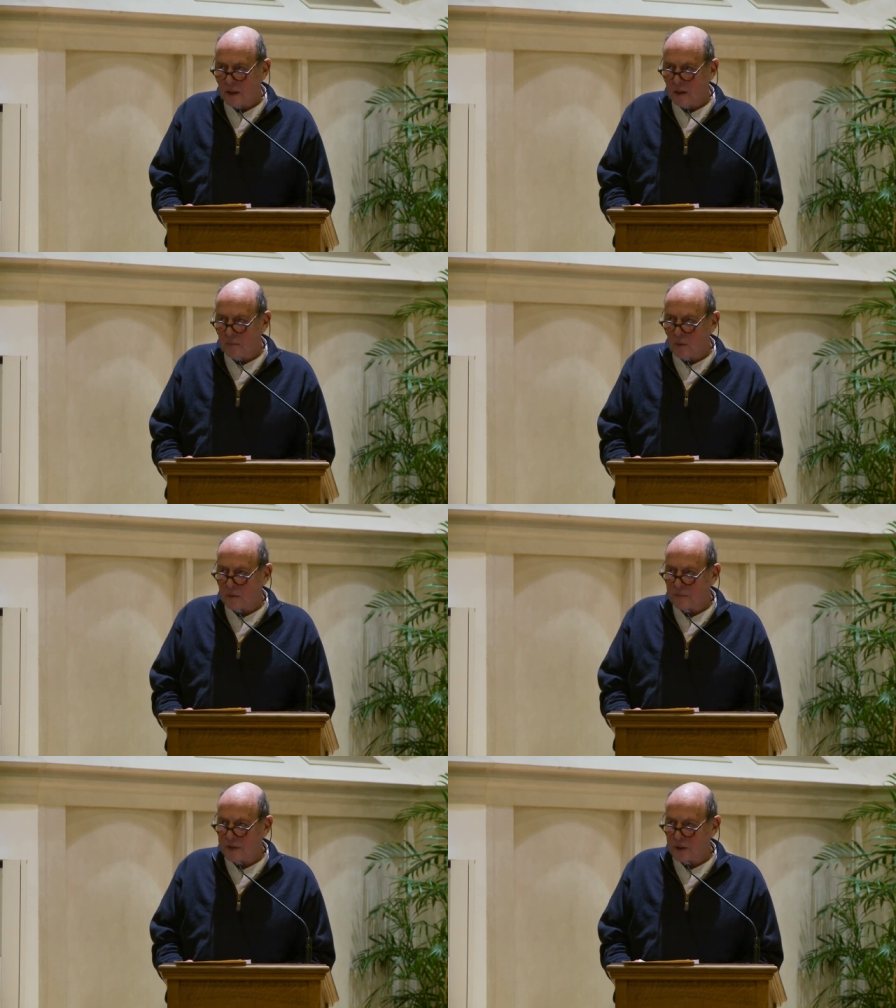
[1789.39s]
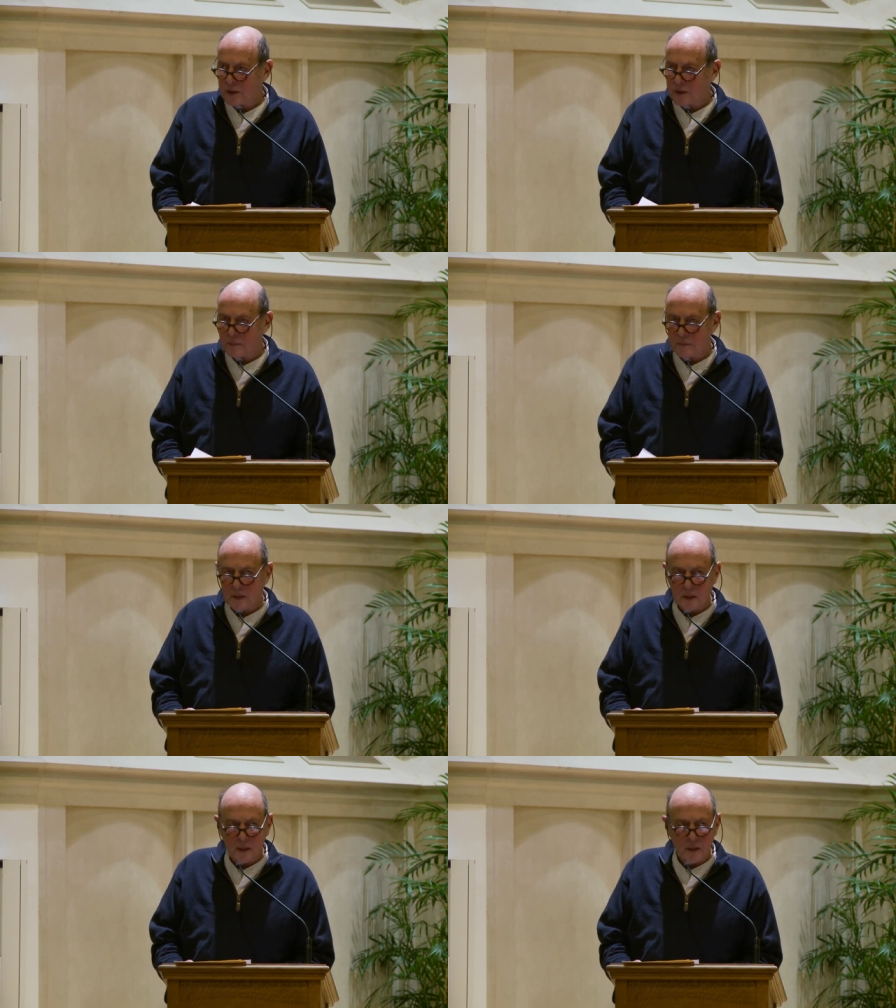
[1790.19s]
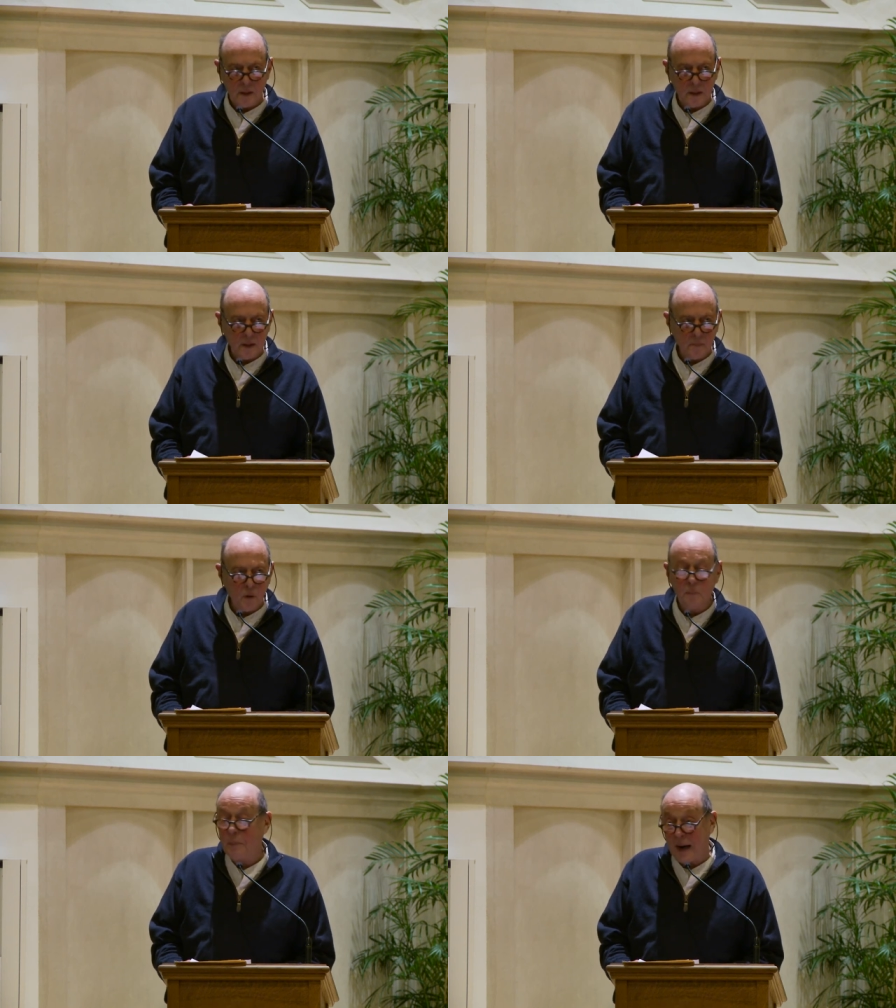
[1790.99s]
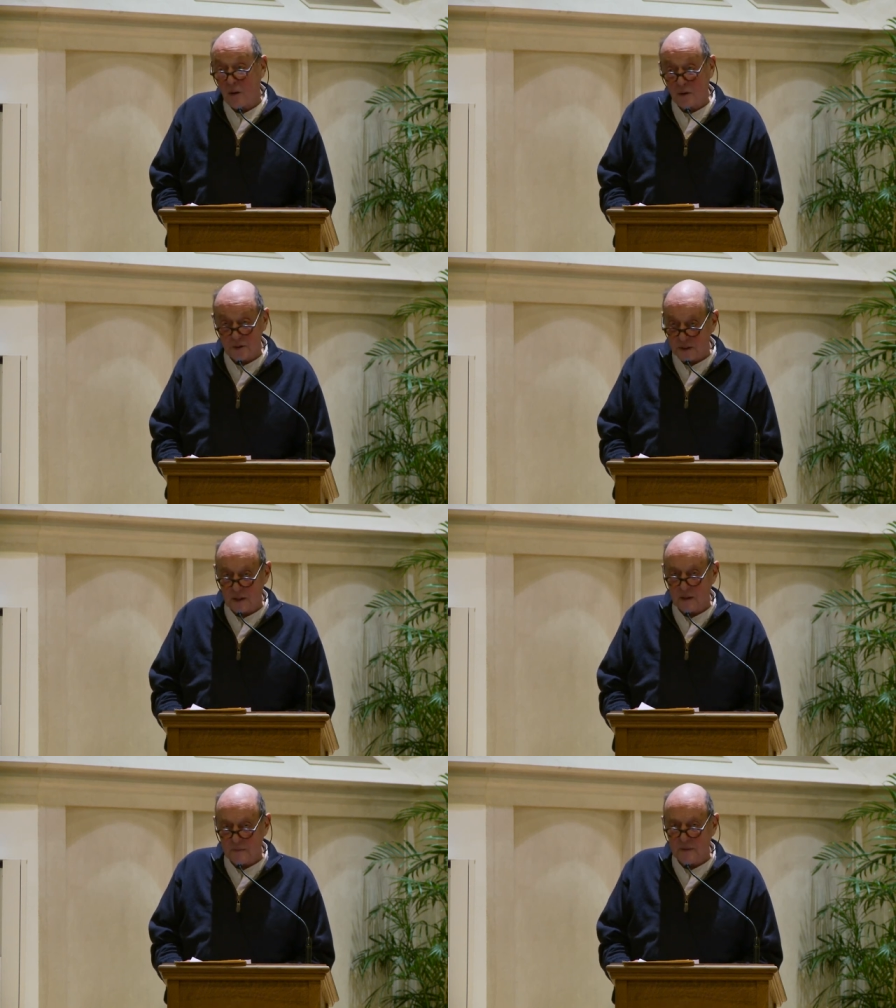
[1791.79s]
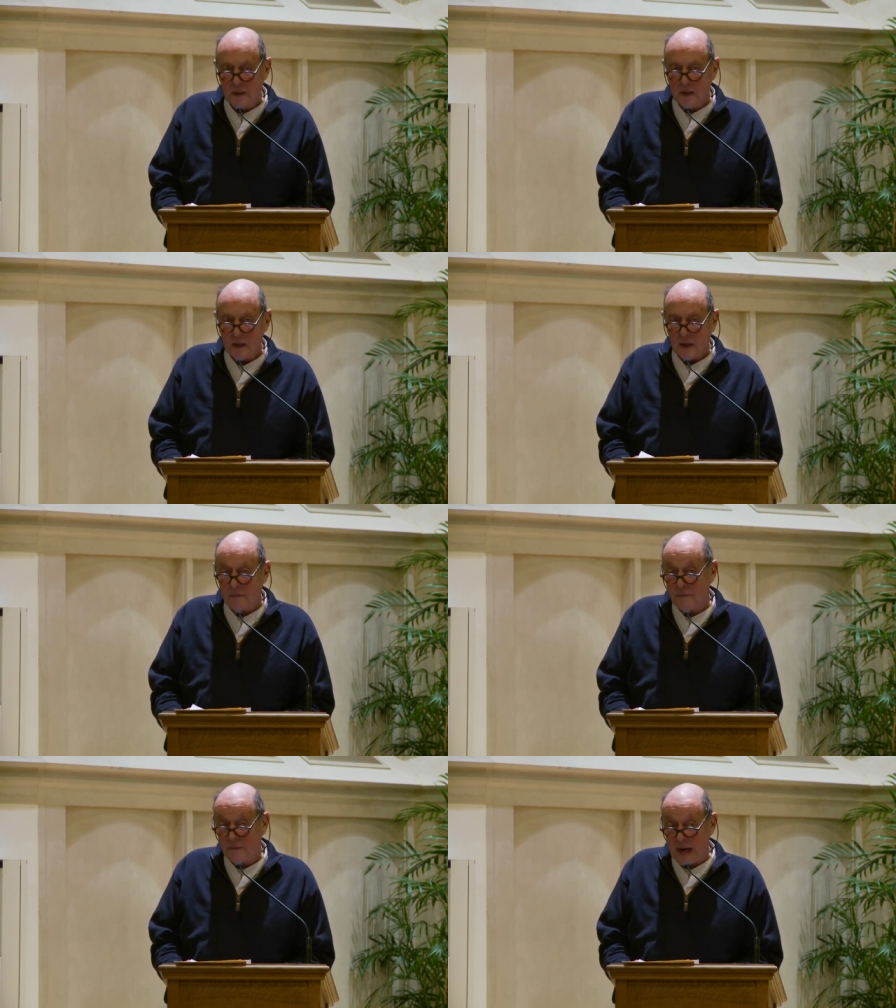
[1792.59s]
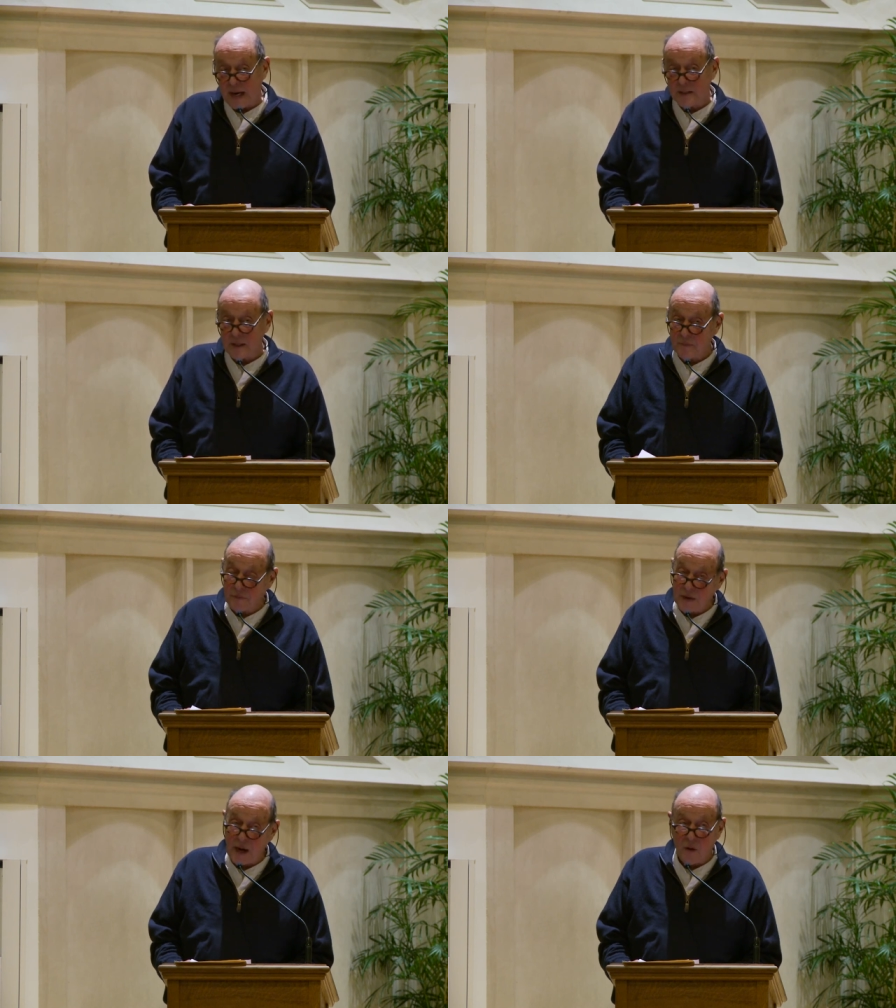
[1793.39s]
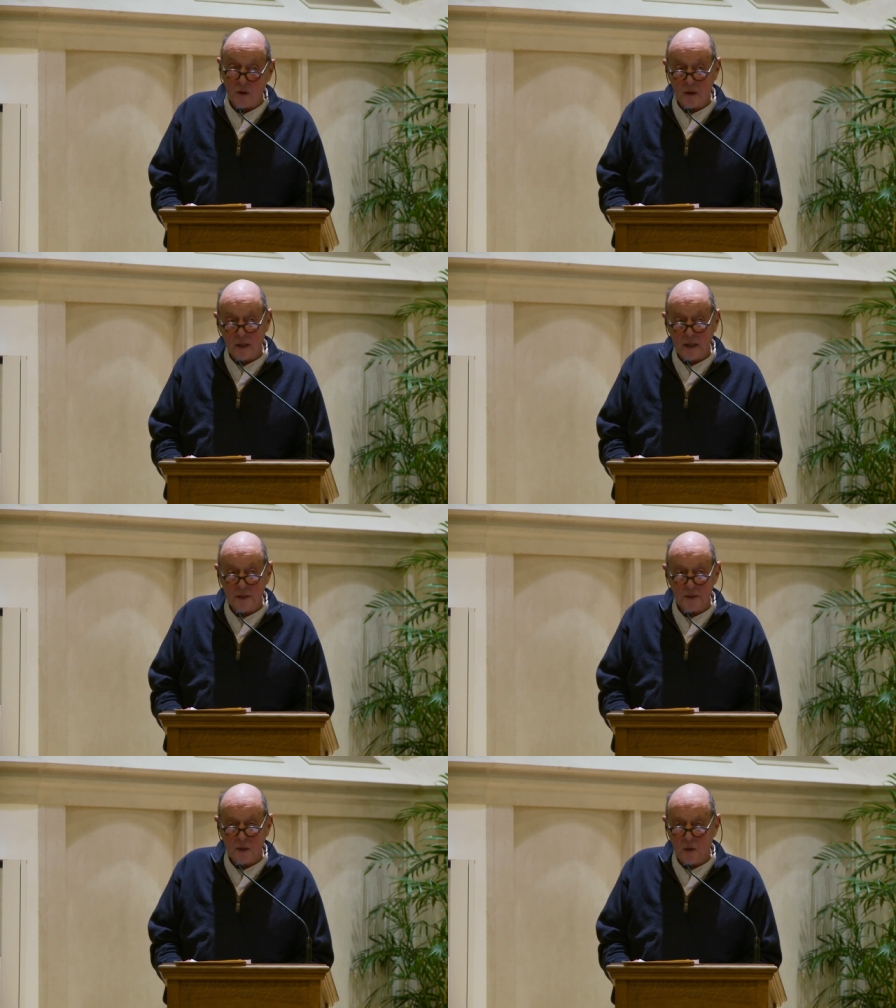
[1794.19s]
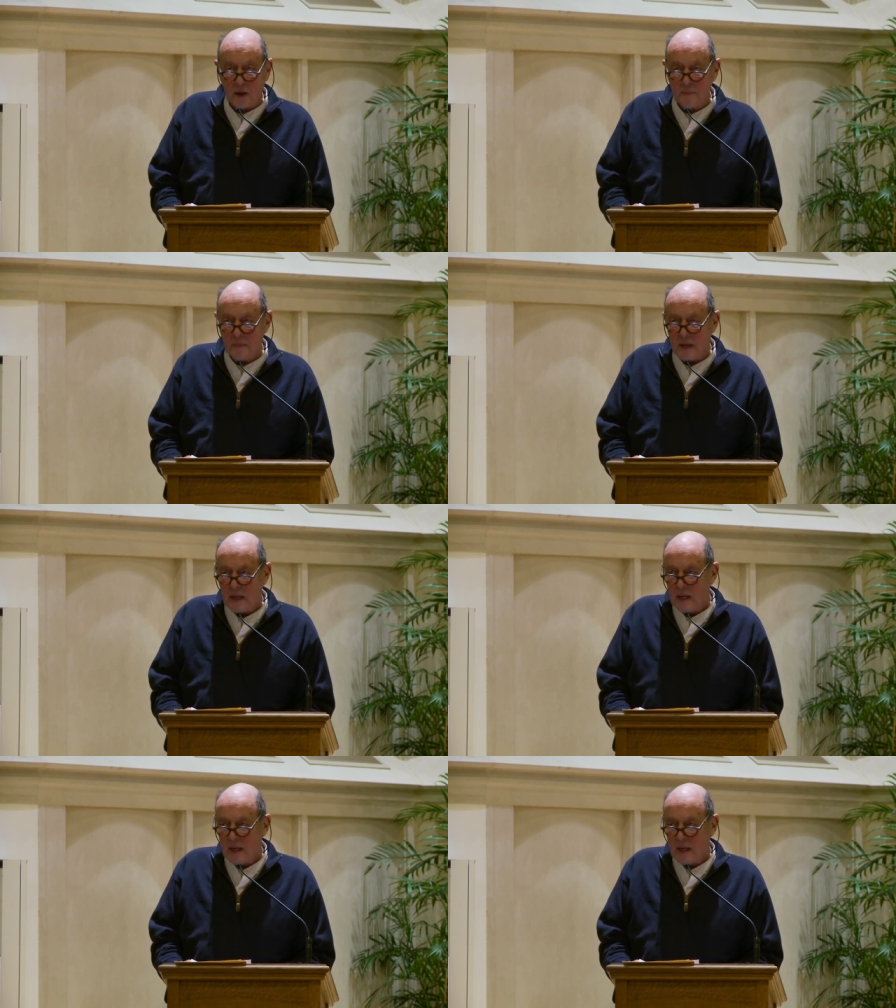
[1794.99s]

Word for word: uh, more fish and uh, more barrels of, of fat and flour and so on.